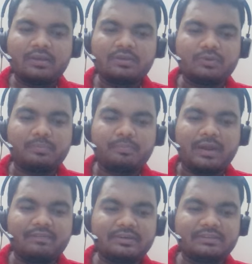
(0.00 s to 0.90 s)
So,
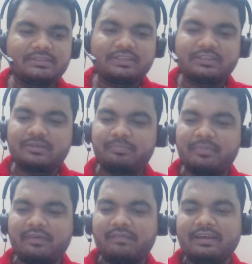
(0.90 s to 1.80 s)
private constructor
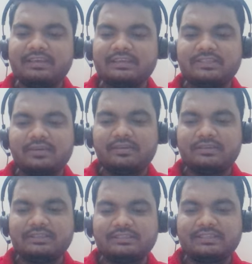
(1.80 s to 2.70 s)
prevent external
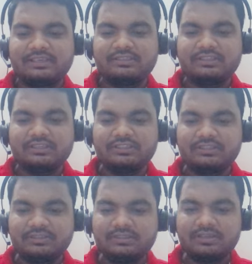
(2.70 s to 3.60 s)

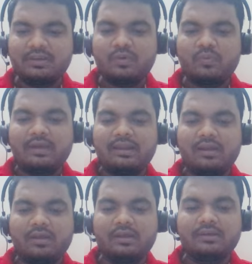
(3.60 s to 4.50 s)
instantiation while
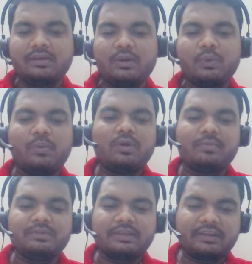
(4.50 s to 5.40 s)
allowing controlled
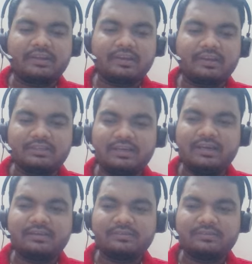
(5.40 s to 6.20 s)
object creation, right?